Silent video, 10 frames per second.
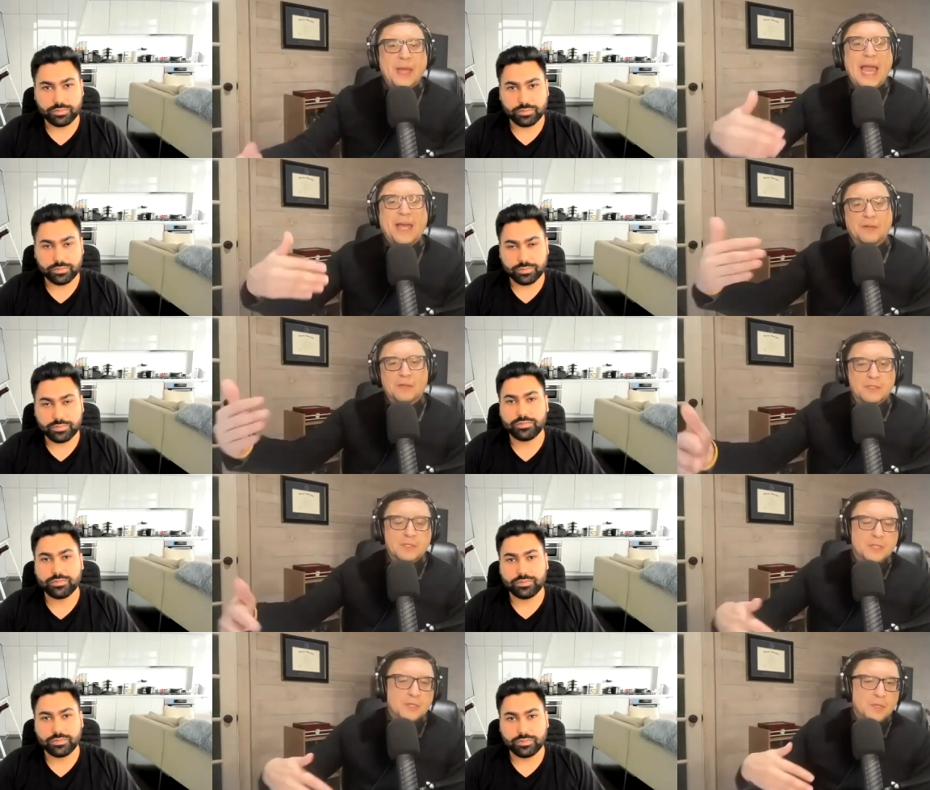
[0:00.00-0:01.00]

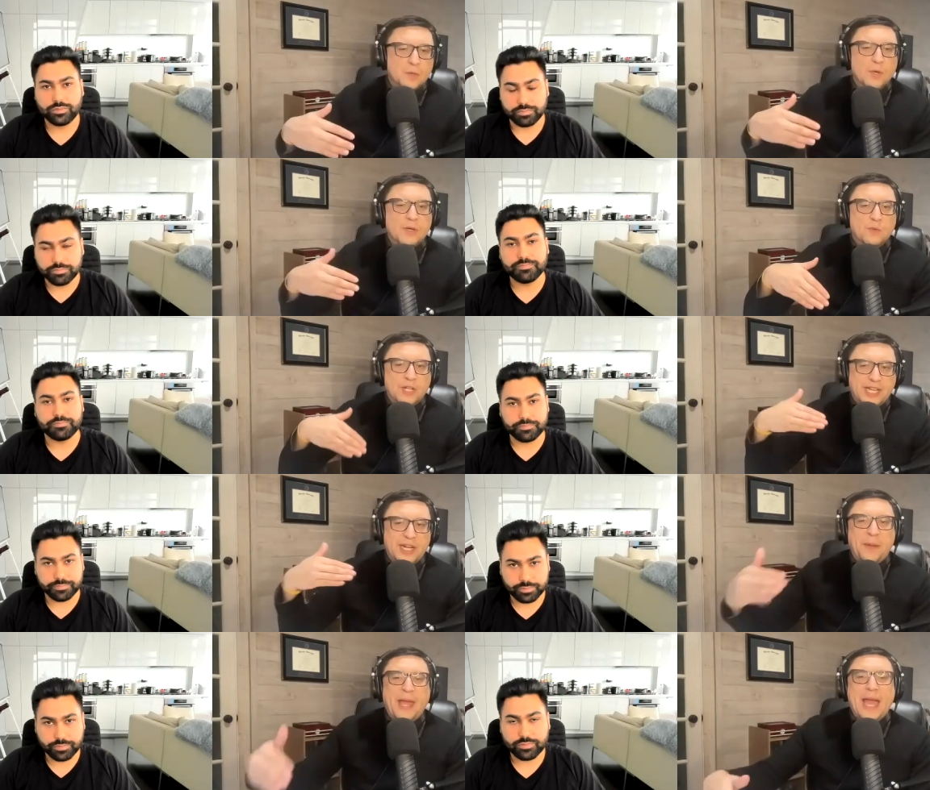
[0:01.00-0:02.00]
Speaker 1: patterns. What kind
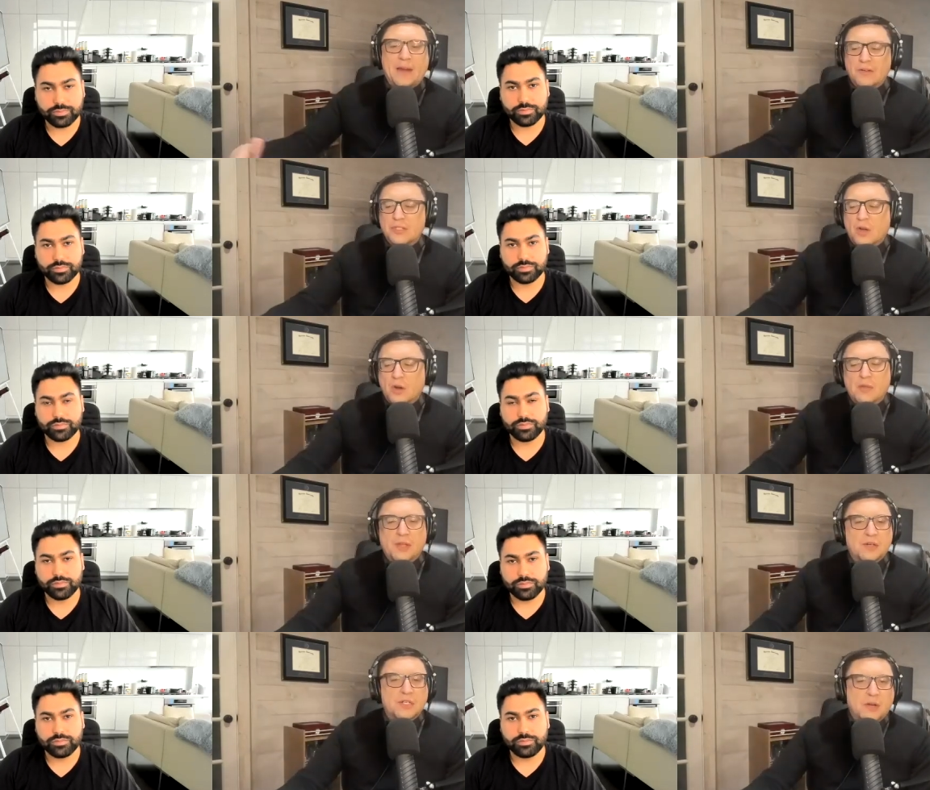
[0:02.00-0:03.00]
of patterns are
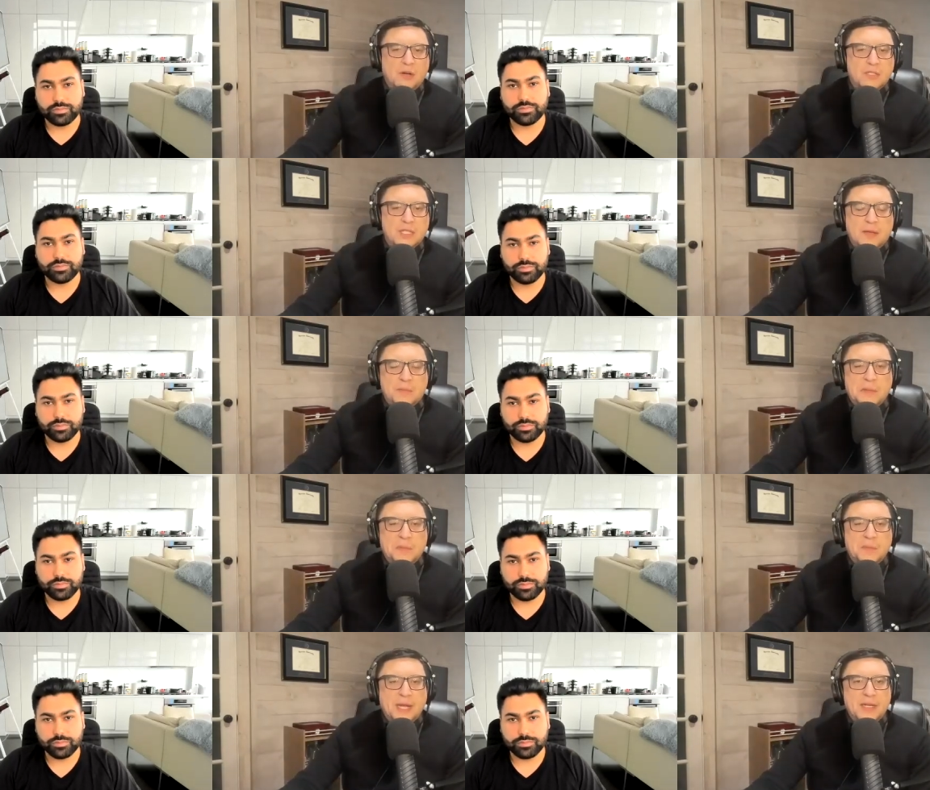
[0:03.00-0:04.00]
there in charts that
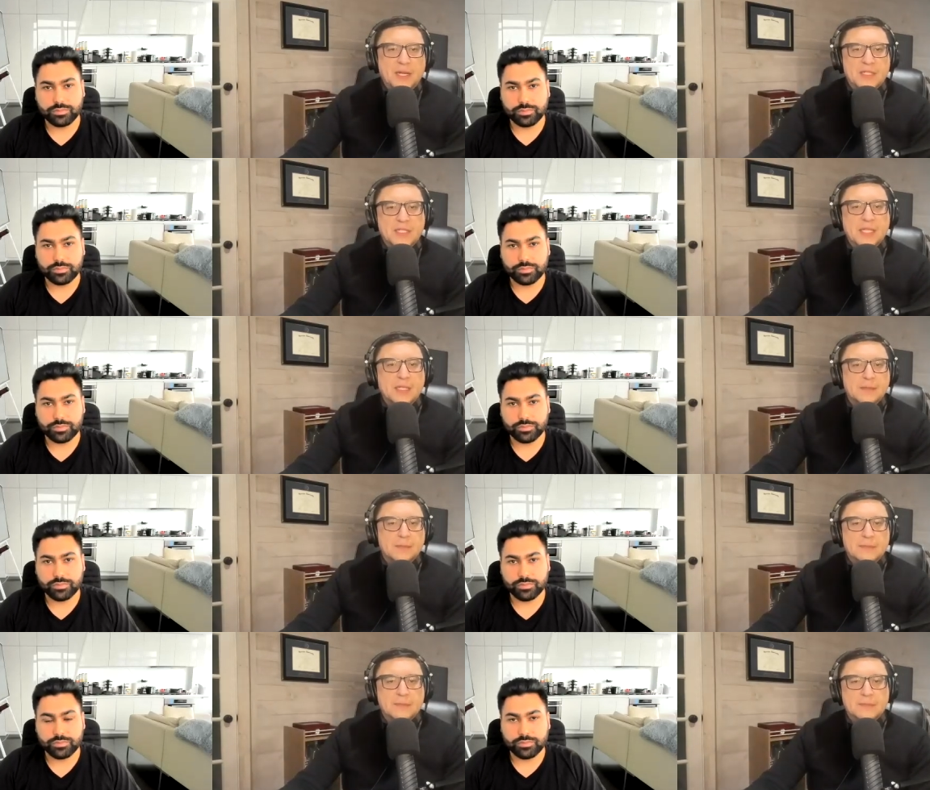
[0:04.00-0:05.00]
people might not see?
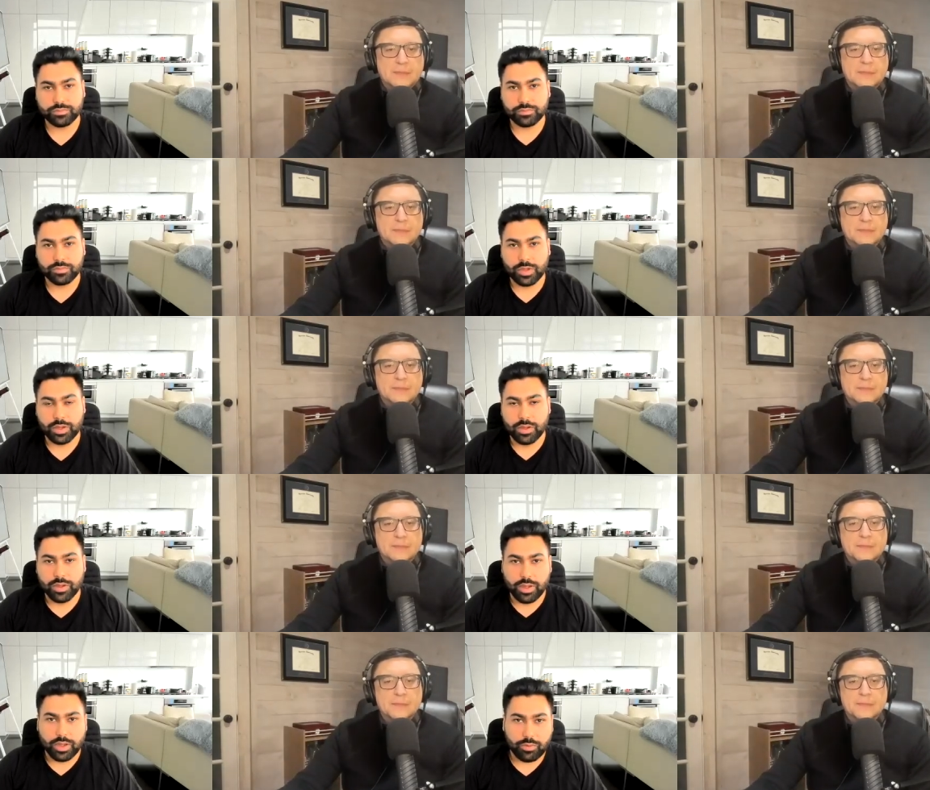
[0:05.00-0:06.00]

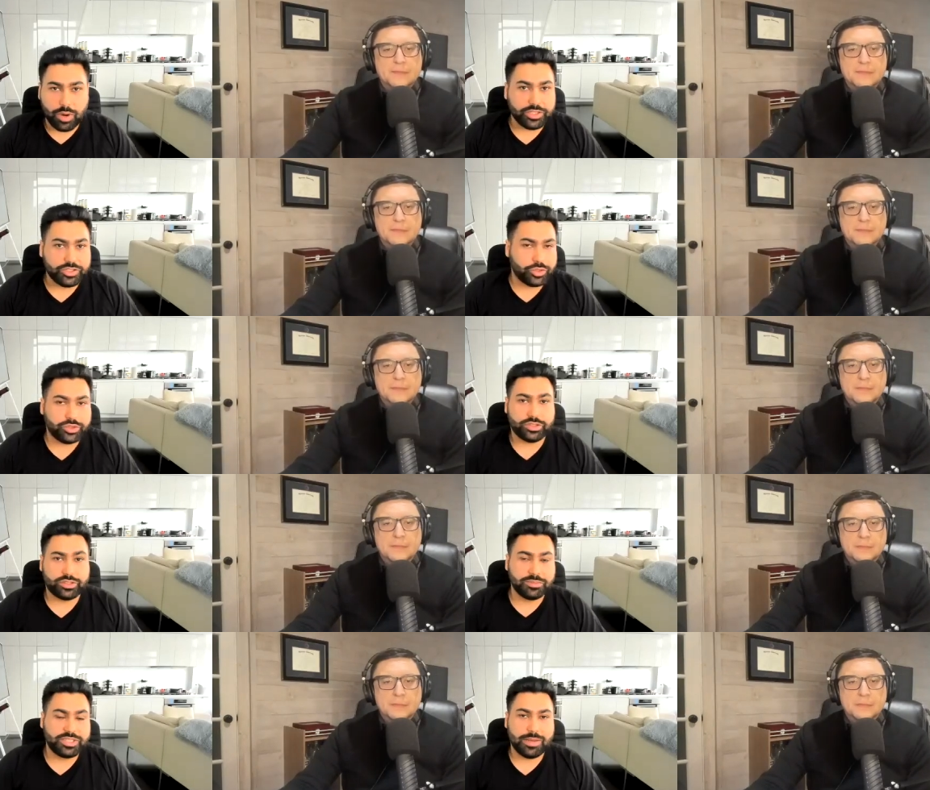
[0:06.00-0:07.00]
Speaker 2: Right. So
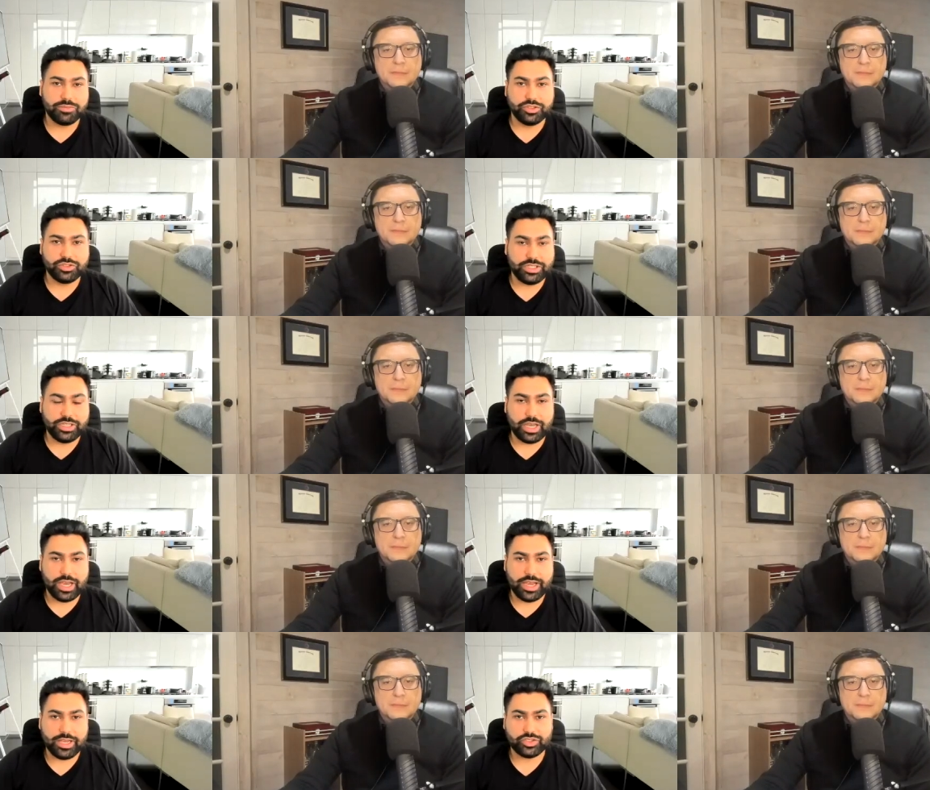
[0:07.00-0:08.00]
sometimes you see
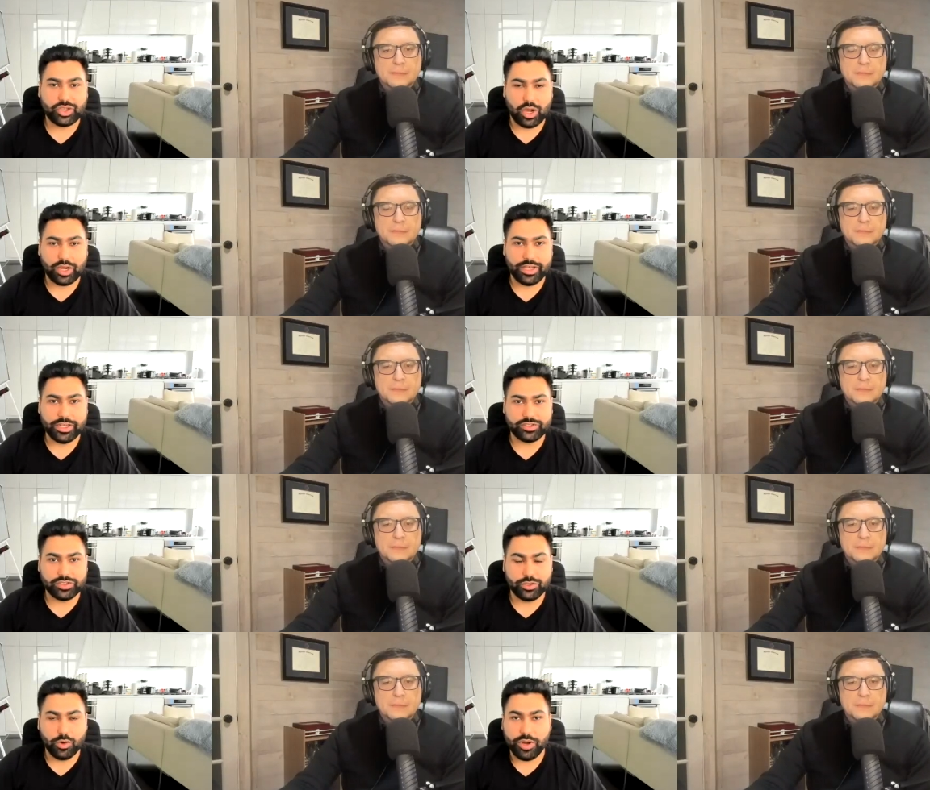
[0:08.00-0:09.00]
a stock
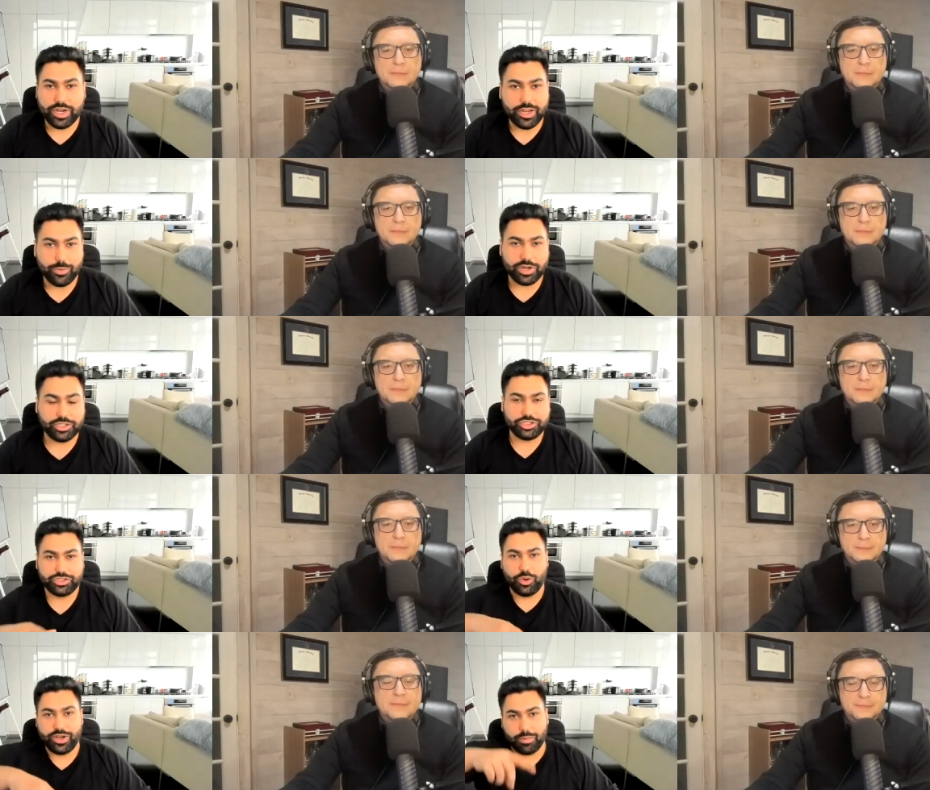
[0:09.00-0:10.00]
isn't going anywhere. It's just
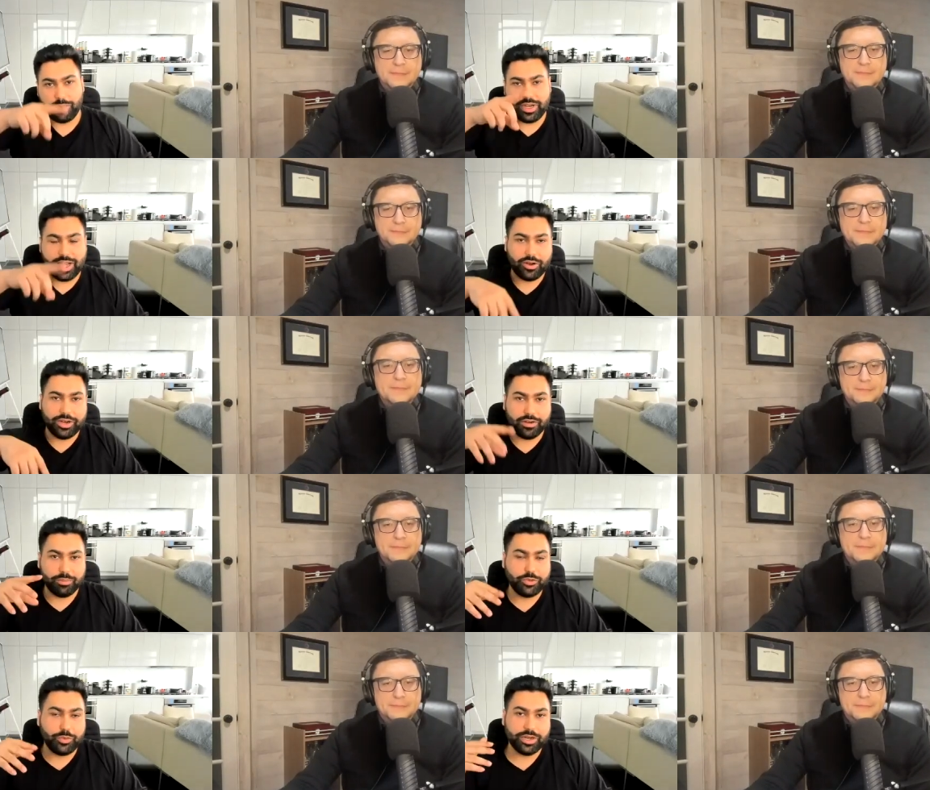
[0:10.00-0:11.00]
going up and down in
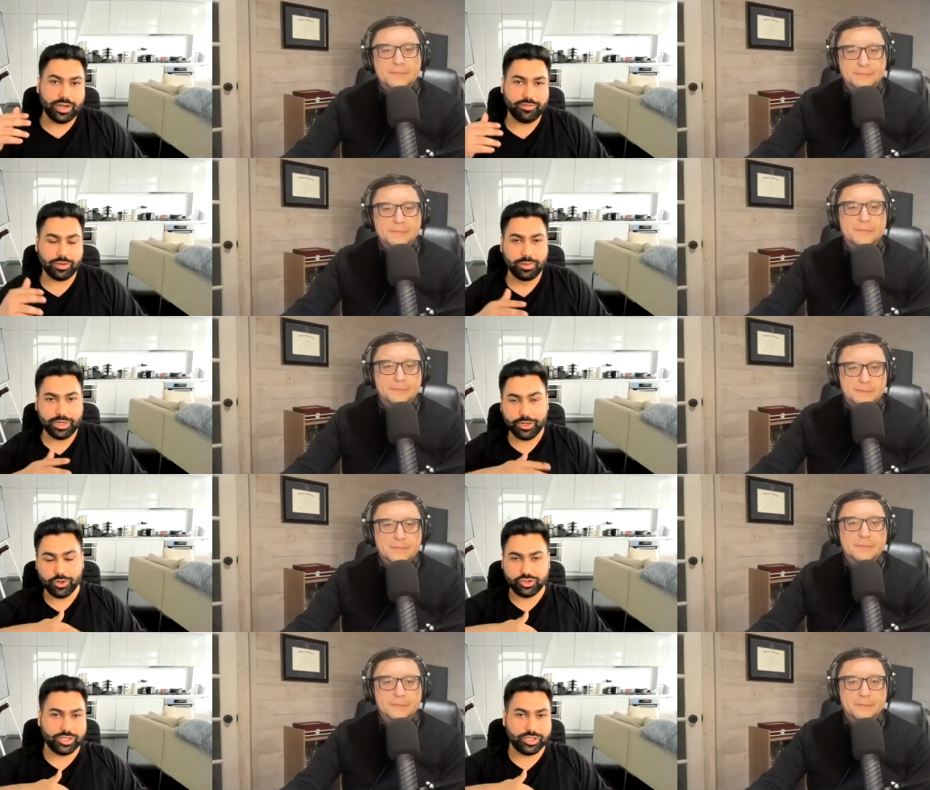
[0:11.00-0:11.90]
between the level. It goes to,